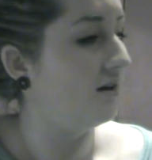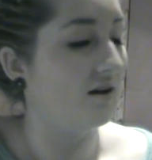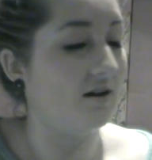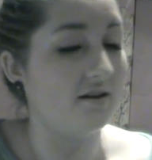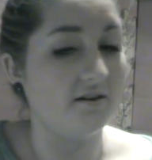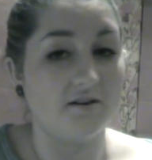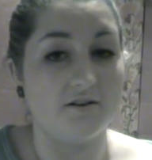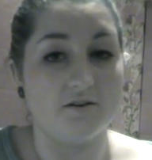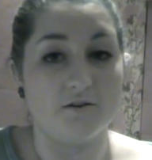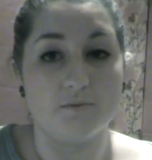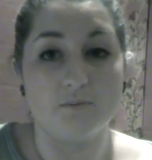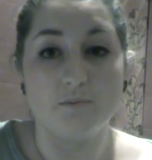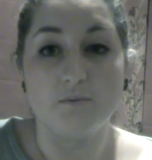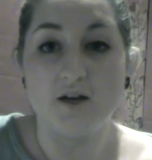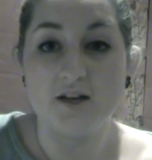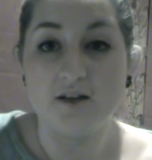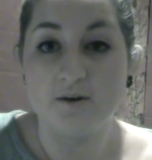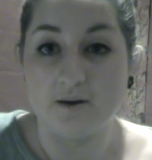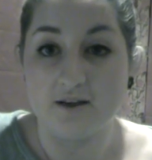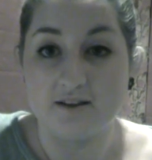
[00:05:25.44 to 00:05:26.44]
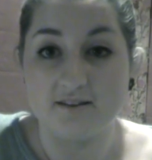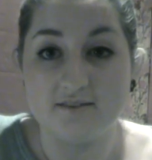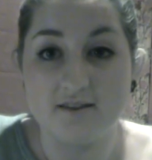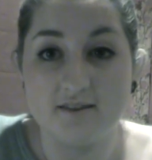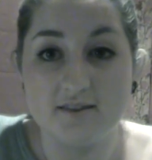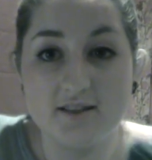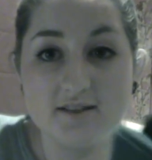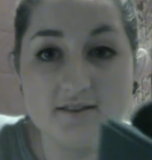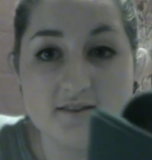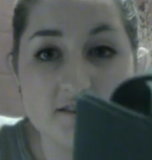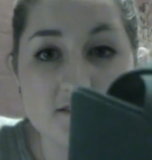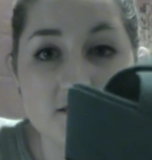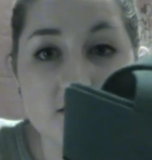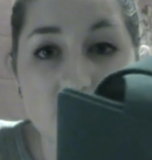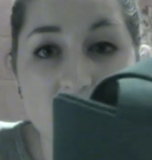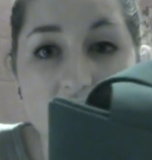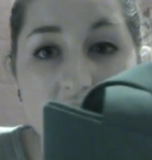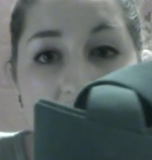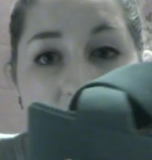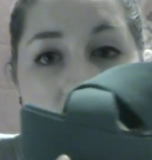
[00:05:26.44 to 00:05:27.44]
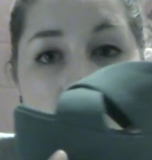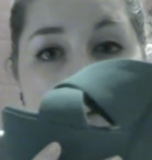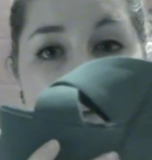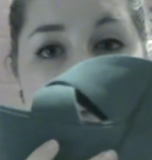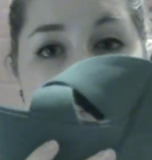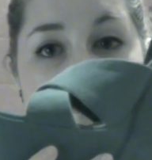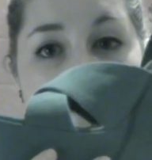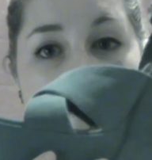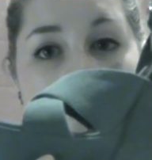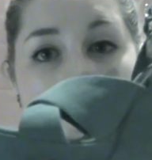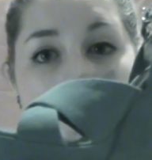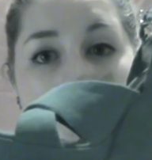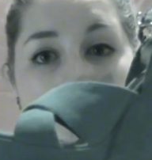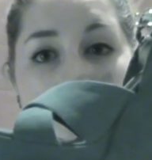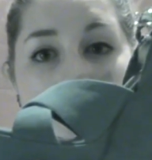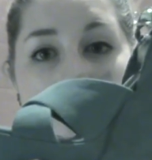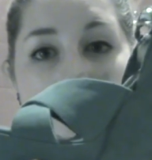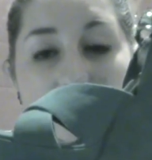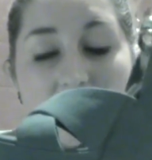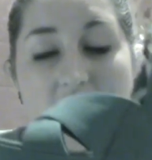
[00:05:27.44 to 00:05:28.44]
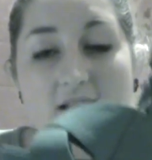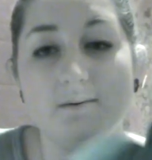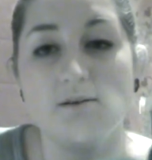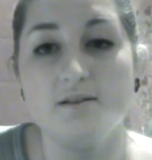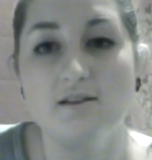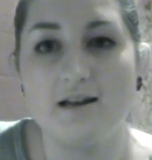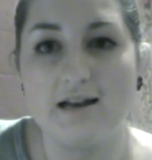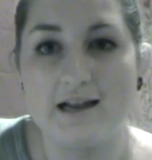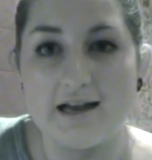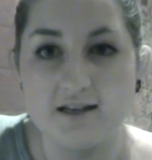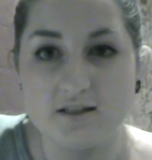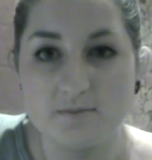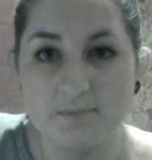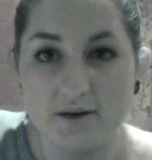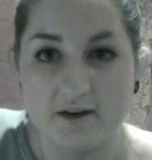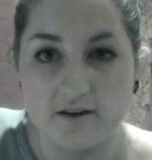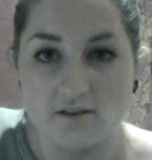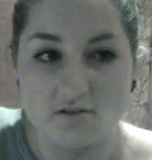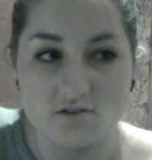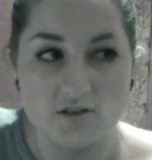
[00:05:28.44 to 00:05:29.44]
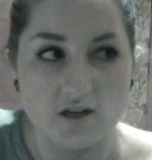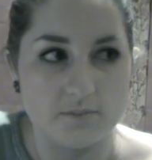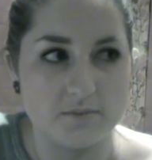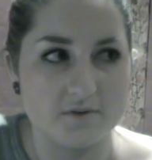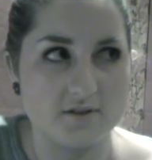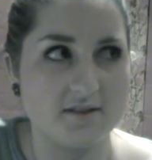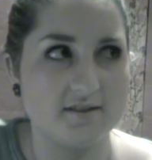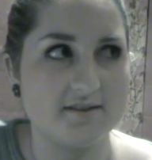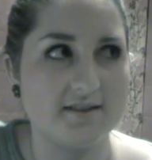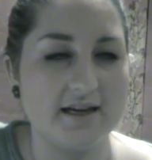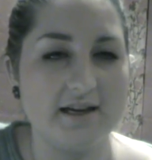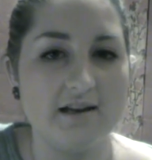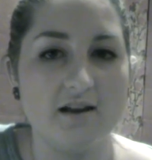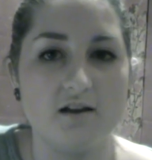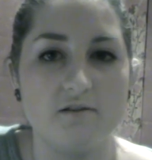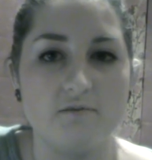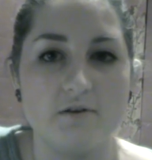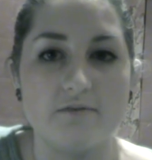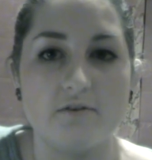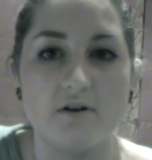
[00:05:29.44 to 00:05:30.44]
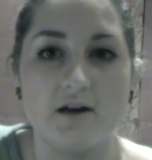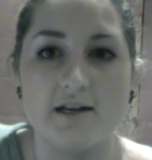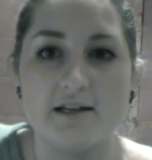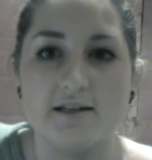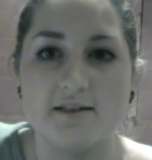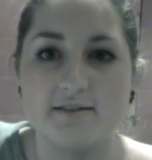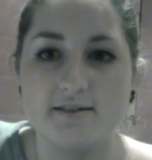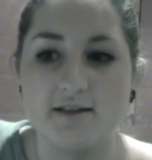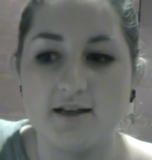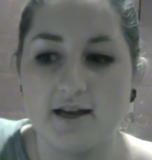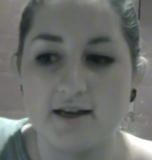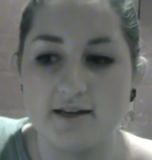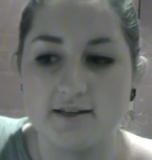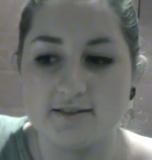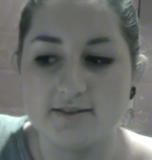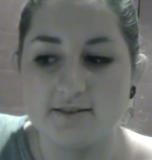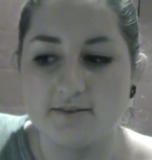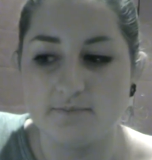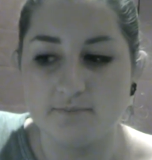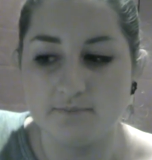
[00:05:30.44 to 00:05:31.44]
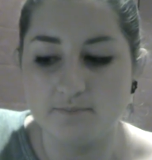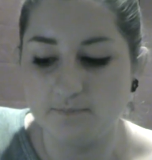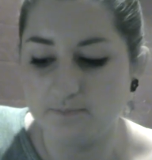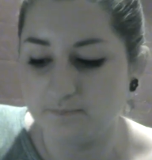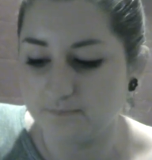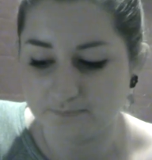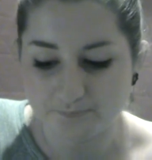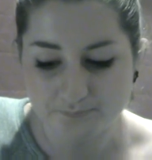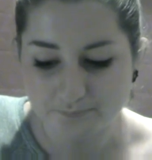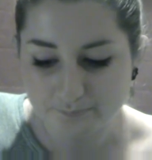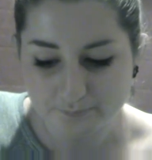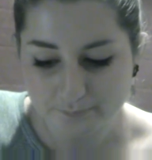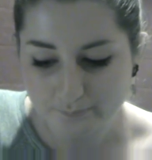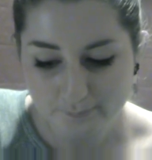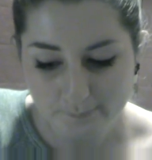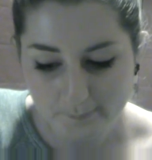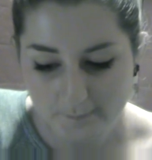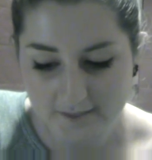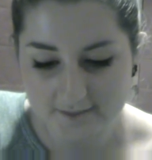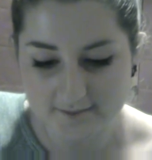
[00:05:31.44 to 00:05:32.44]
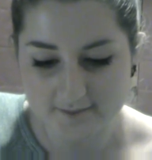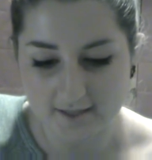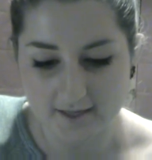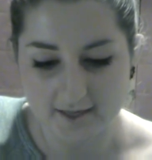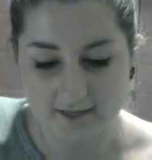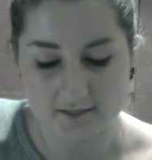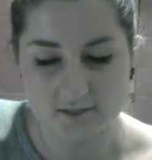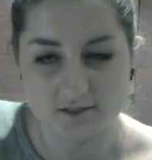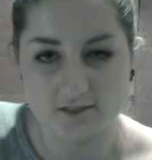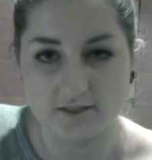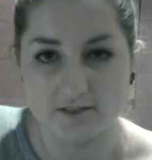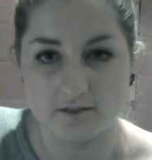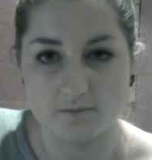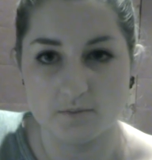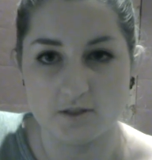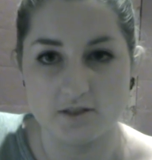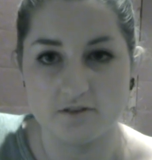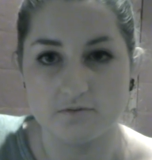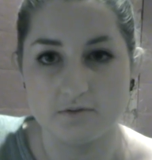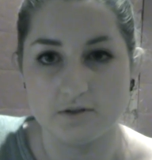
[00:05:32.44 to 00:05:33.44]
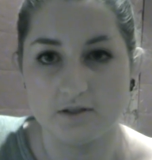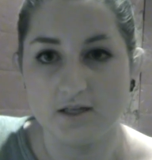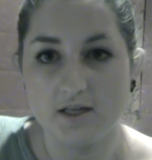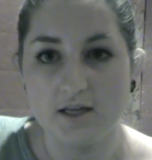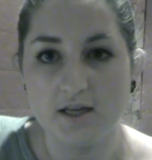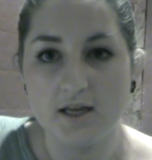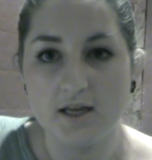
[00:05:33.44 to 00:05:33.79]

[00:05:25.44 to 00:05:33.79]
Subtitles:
I don't know. Anyways, these are turquoise and they were the last pair in the shop. There's a sale on River Island and it's actually unbelievable.